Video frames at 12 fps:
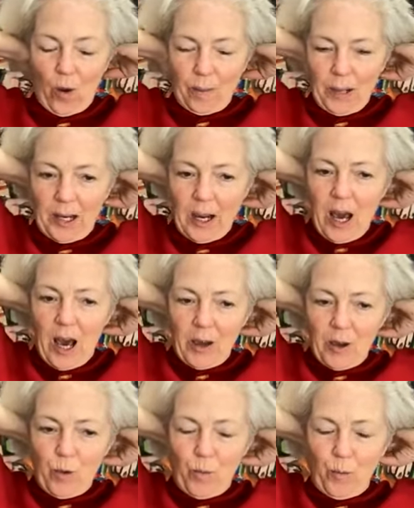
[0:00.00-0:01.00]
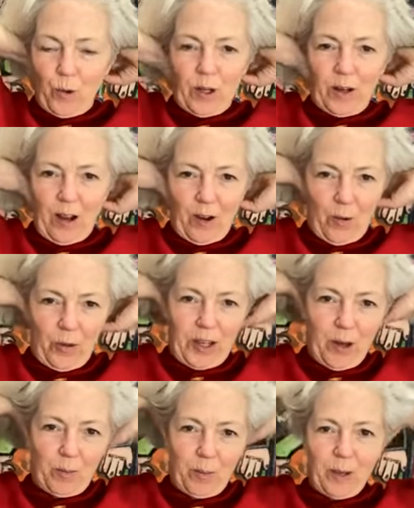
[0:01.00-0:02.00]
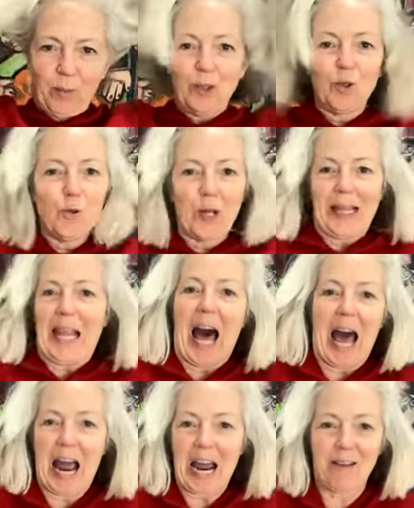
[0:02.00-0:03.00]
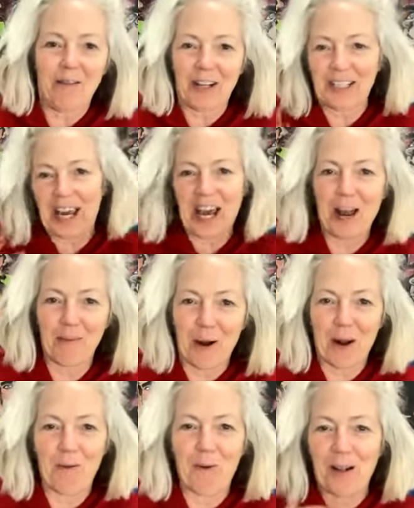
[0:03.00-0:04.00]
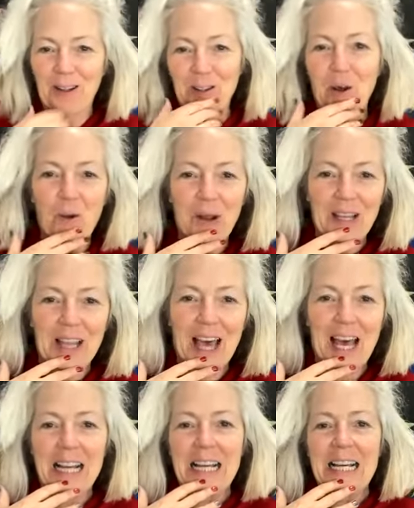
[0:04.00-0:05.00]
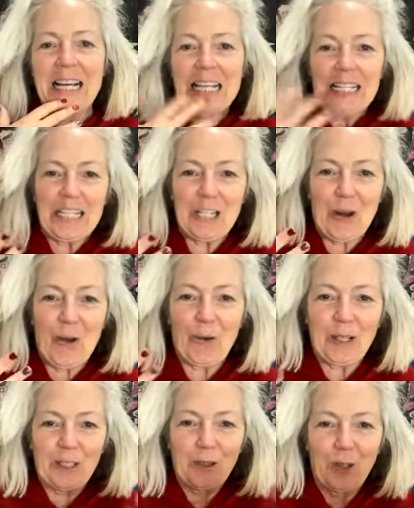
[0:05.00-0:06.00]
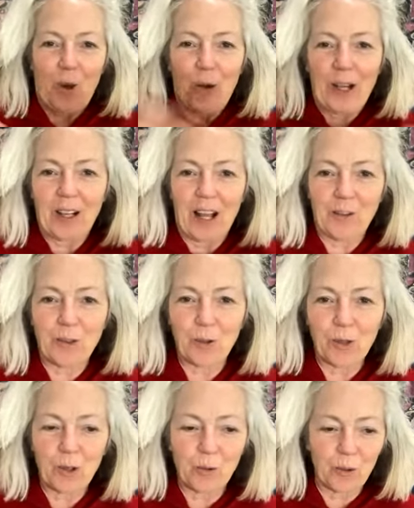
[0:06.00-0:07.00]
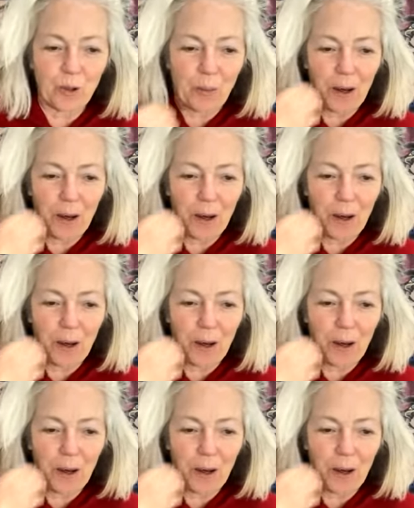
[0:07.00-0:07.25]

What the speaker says: I mean, I don't think I would be able to do it live on camera while knowing that, you know, it's going live to a group.